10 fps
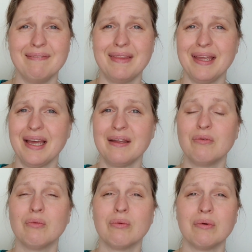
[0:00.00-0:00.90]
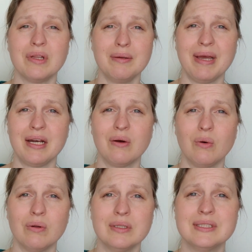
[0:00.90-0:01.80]
they had really bad
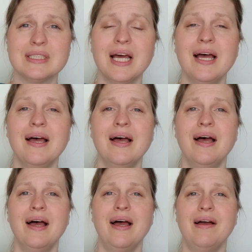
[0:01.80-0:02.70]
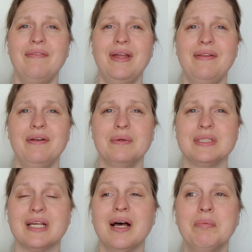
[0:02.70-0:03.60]
colds. And then there
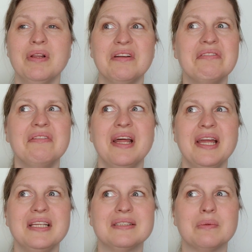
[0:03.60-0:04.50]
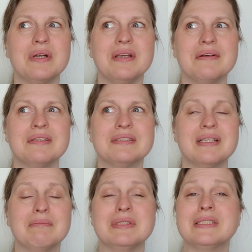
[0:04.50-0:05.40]
was a couple of nights where there's
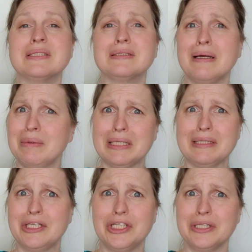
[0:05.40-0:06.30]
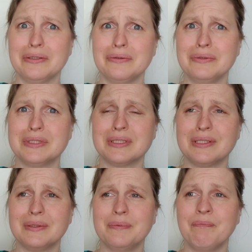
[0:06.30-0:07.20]
some stomach issues.
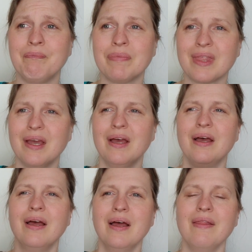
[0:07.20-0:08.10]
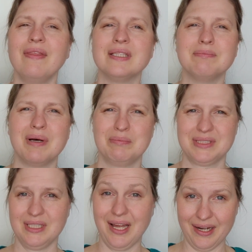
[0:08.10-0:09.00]
So this
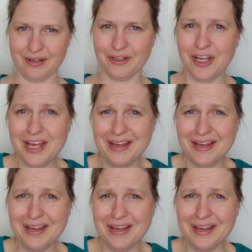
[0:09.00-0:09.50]
mom's tired.